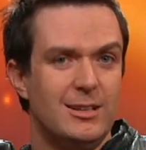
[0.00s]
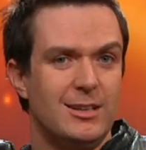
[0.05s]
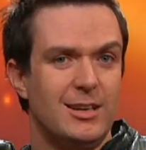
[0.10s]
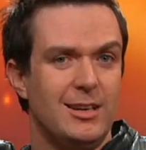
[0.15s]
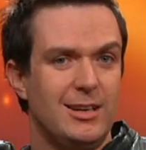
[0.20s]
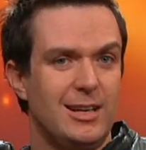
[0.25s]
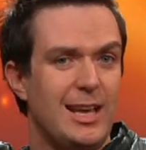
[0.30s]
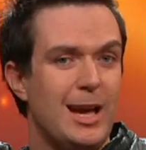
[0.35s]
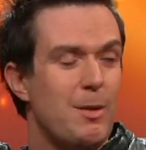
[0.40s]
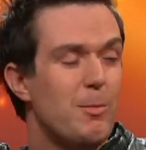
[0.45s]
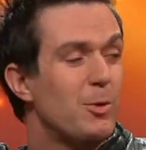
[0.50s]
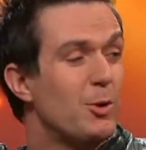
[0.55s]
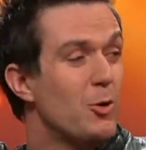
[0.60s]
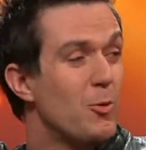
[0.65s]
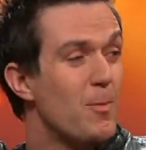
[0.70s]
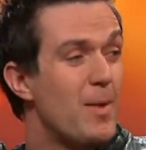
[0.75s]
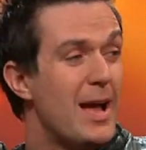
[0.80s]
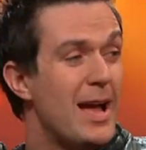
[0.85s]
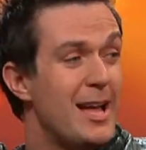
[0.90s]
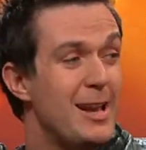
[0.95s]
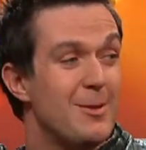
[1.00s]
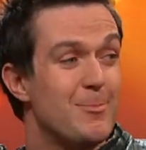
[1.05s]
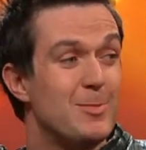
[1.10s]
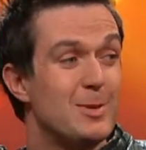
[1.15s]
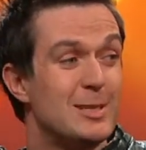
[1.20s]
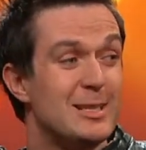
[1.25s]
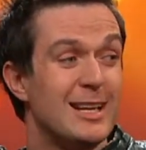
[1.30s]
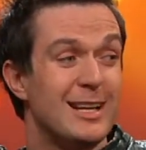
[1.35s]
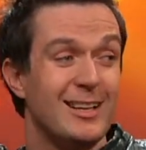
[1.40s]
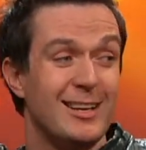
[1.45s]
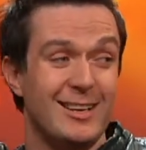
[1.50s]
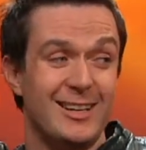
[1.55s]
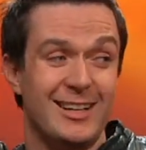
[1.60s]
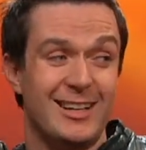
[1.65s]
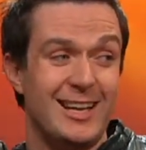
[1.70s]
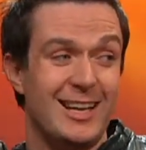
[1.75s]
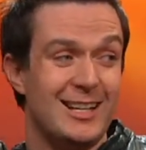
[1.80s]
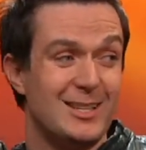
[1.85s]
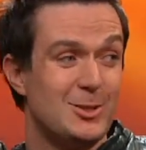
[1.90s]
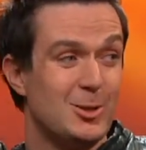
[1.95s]
uh, Gabriel Mann in particular
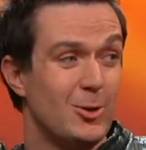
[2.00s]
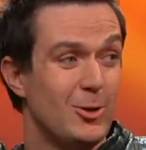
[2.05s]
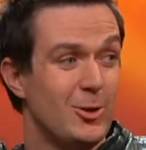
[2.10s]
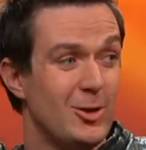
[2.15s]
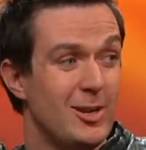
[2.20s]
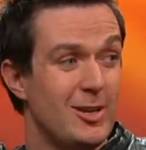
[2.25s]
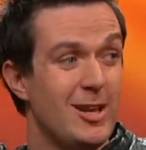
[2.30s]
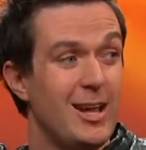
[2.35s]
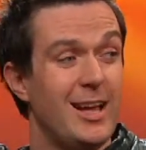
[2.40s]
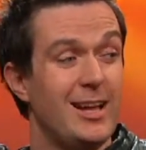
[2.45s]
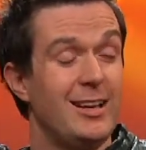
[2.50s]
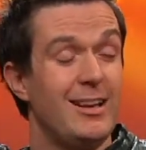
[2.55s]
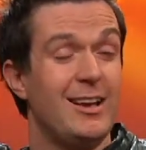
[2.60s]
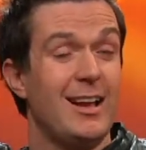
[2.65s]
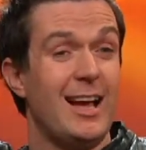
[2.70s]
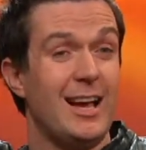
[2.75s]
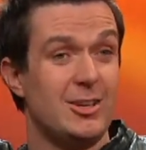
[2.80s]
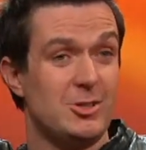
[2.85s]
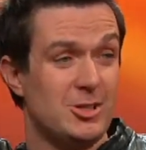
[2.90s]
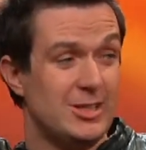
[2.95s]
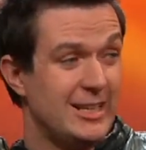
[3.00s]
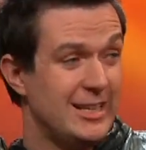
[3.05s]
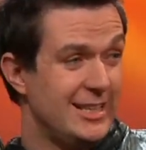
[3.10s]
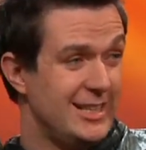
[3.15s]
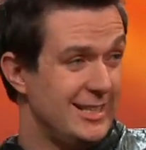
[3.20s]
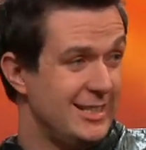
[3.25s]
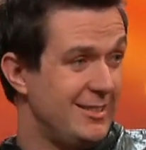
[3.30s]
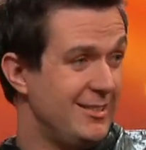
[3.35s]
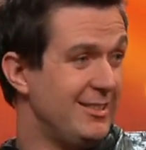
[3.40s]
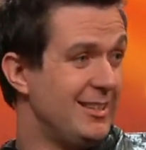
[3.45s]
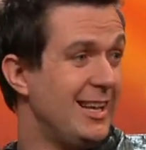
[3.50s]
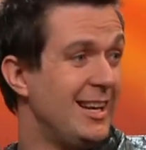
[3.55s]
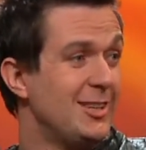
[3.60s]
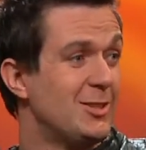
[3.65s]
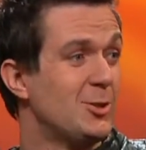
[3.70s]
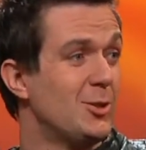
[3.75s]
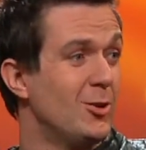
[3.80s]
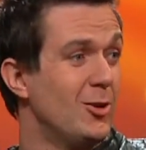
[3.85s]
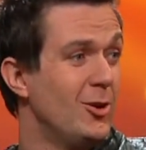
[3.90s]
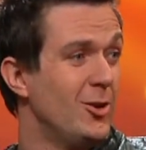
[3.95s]
gets on, and, and Ashley
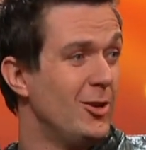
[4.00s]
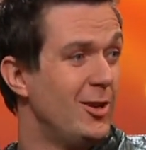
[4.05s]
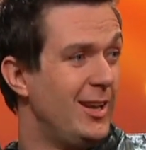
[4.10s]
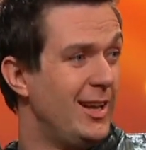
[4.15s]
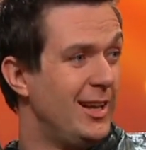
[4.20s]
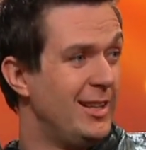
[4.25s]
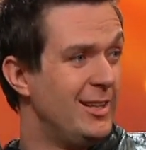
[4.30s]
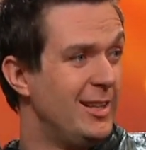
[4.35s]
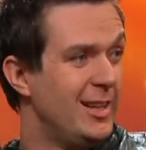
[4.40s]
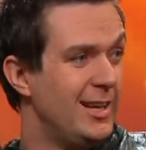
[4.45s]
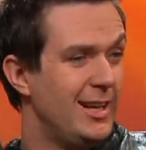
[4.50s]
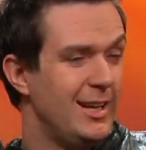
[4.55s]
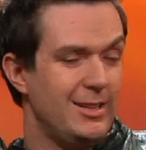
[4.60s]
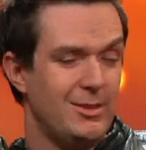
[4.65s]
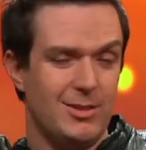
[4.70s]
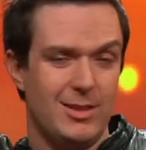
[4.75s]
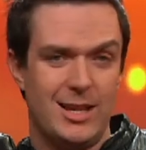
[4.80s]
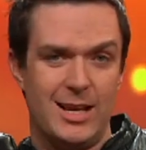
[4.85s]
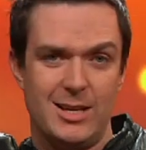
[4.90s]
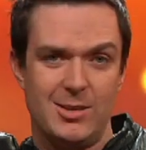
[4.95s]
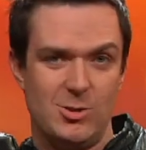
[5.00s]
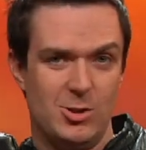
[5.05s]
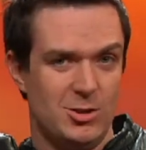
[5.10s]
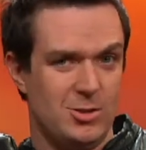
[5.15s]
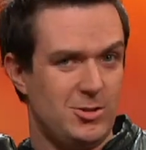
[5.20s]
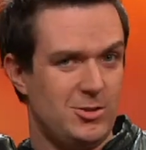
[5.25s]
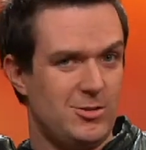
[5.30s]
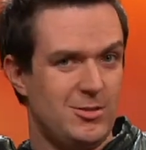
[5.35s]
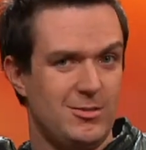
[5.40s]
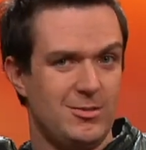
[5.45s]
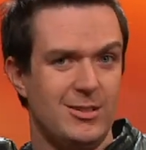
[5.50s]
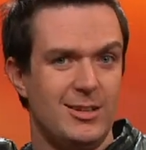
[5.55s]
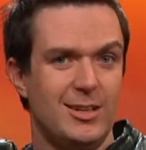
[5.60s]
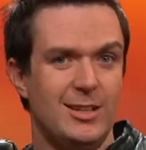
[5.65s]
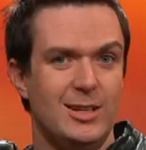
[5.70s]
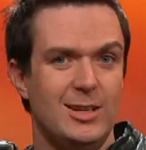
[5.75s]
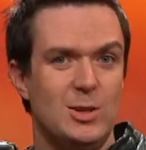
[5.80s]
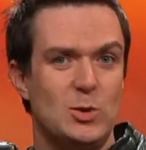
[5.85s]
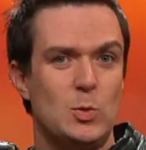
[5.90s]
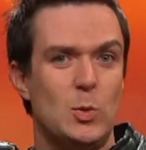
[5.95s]
gets on, and and they just
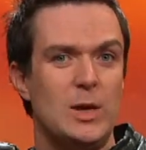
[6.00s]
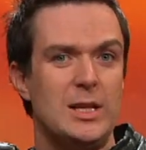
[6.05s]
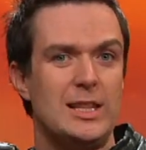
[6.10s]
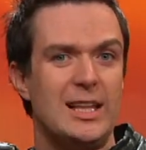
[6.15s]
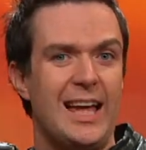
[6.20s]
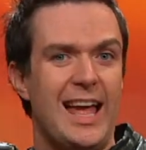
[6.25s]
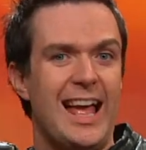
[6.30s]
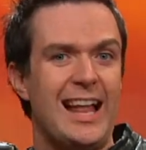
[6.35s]
tweet the